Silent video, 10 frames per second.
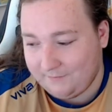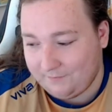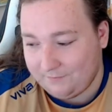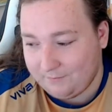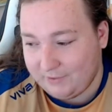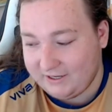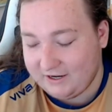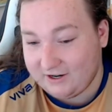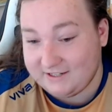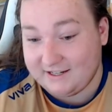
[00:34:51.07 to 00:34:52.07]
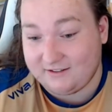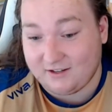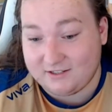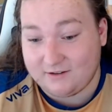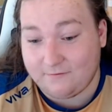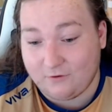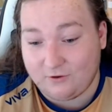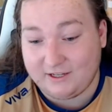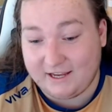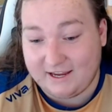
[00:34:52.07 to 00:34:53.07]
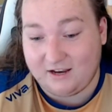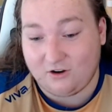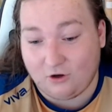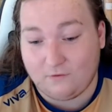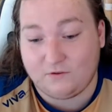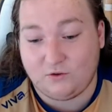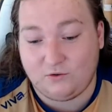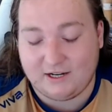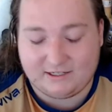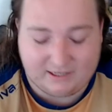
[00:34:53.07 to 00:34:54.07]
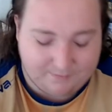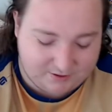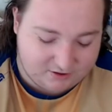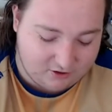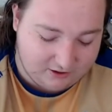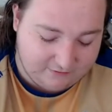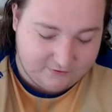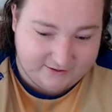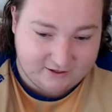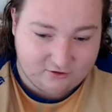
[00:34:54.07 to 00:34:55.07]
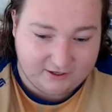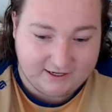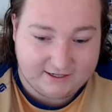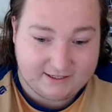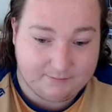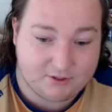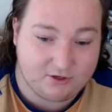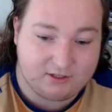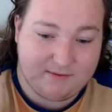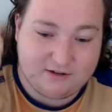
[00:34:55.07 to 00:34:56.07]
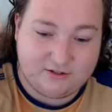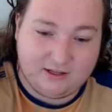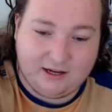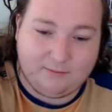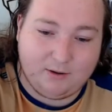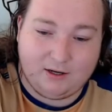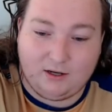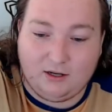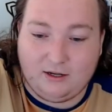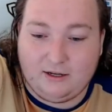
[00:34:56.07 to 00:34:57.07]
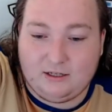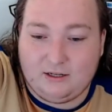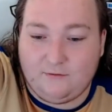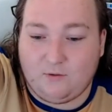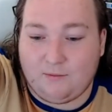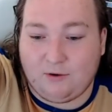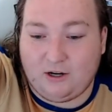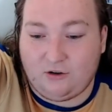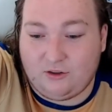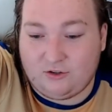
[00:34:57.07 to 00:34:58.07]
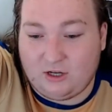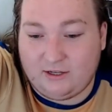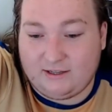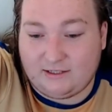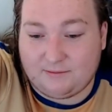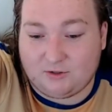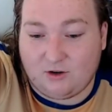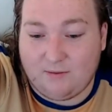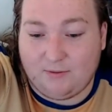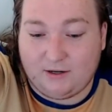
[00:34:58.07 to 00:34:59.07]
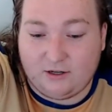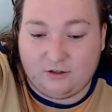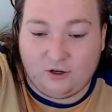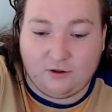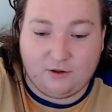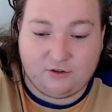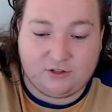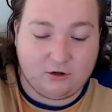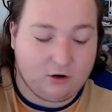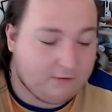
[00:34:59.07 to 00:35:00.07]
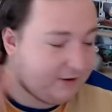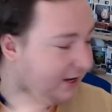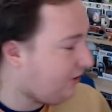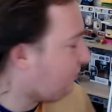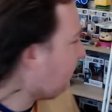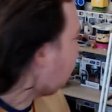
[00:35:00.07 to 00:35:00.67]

But yeah, guys, that does it for the end of today's episode. If you did enjoy today's episode, smash the like button. If you are brand new to the channel, hit that subscribe button and turn on those channel notifications.